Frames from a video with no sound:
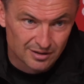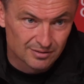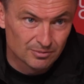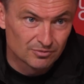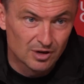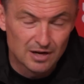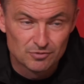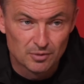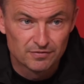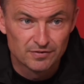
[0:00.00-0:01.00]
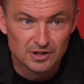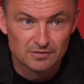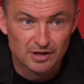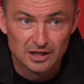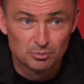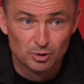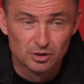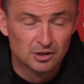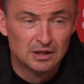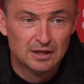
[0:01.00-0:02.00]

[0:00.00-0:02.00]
and we've got everyone fit and available.